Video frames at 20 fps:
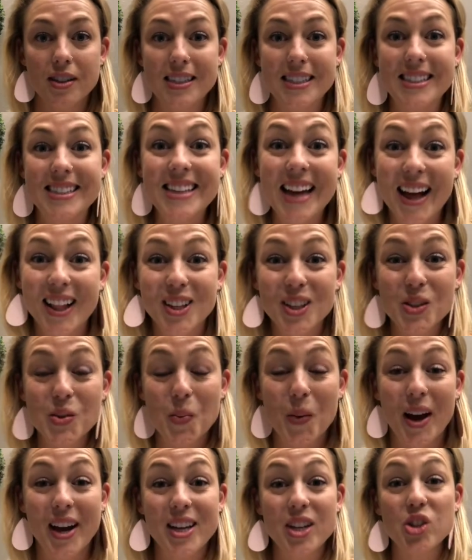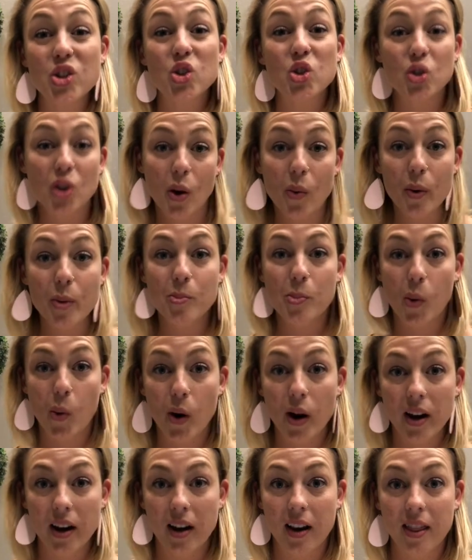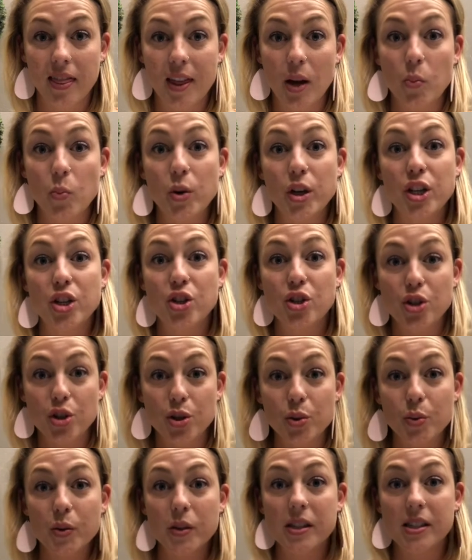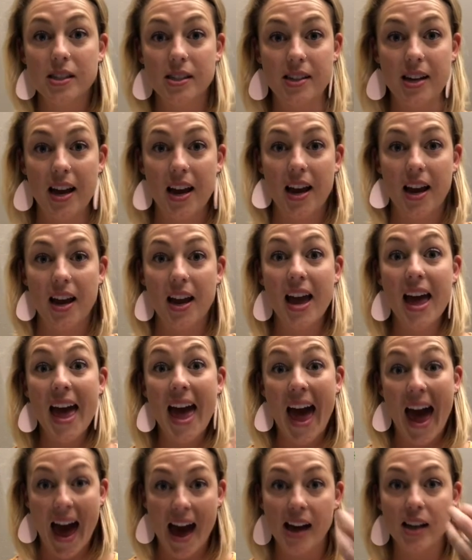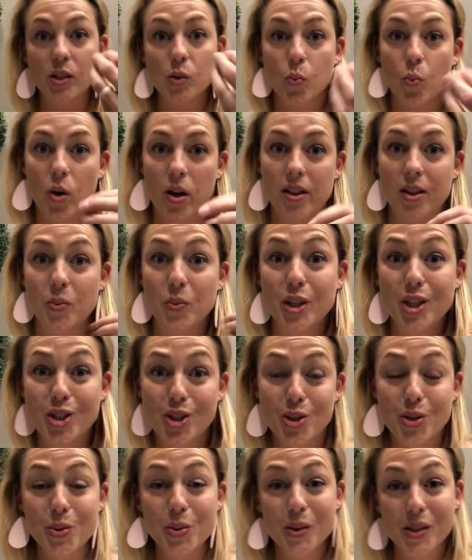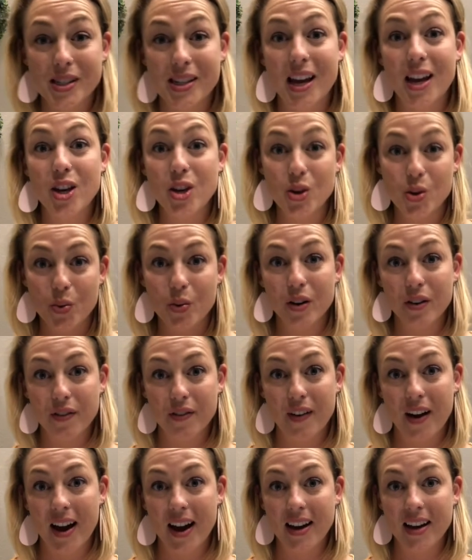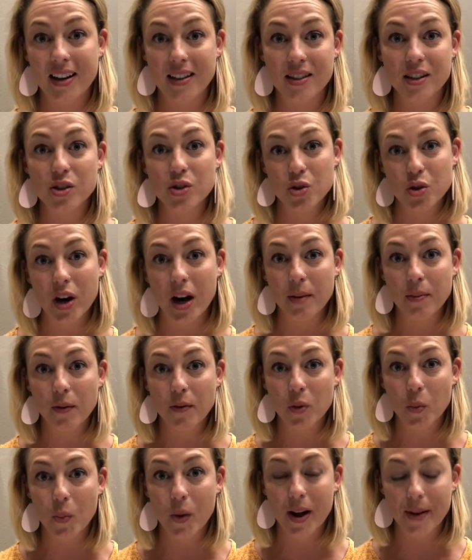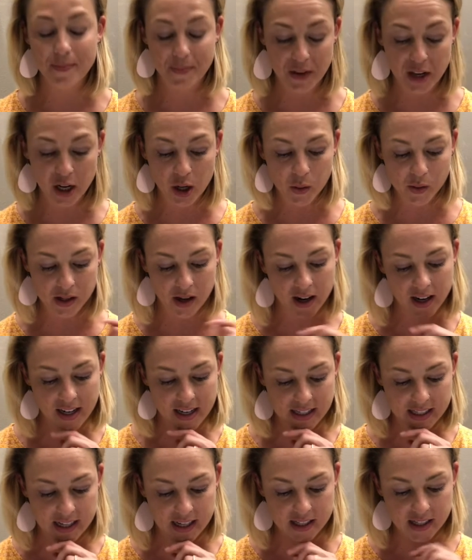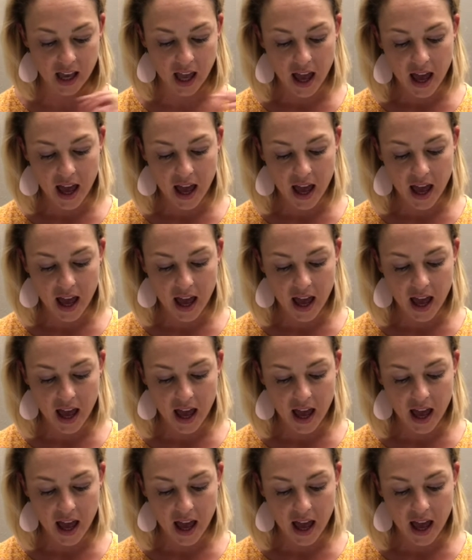to tell us why it's so important that we do stay as one, that we do stay unified in this tribe of the one. And he goes on and he says,